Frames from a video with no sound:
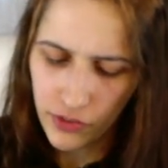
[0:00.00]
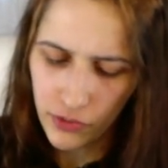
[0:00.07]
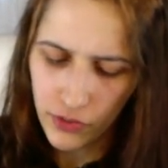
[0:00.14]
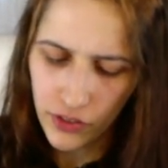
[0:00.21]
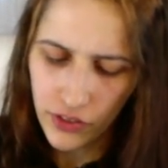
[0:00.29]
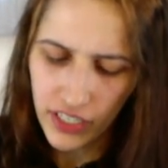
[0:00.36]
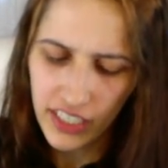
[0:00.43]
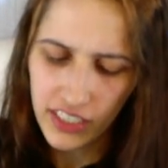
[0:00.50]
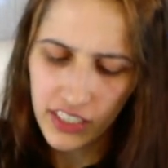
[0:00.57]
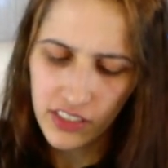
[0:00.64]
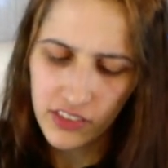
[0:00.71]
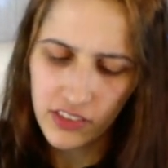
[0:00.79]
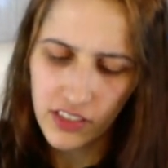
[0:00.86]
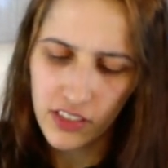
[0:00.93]

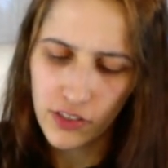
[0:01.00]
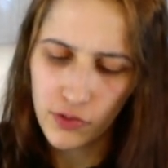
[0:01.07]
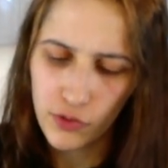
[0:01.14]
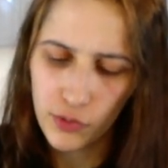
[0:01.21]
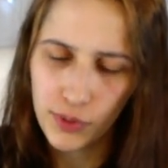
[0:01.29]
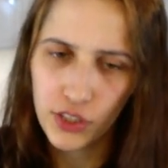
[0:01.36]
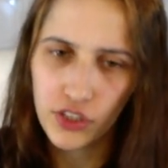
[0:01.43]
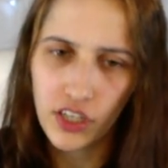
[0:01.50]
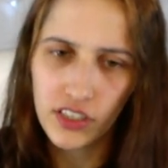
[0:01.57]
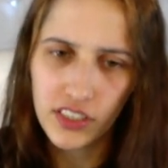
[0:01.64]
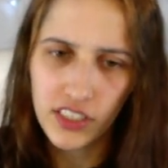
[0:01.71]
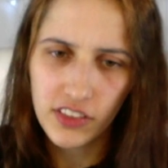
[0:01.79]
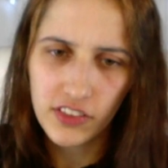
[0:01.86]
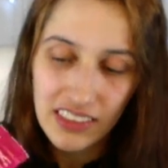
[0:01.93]
varieties of ruby
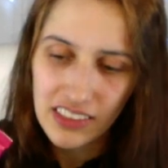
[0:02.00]
chocolate,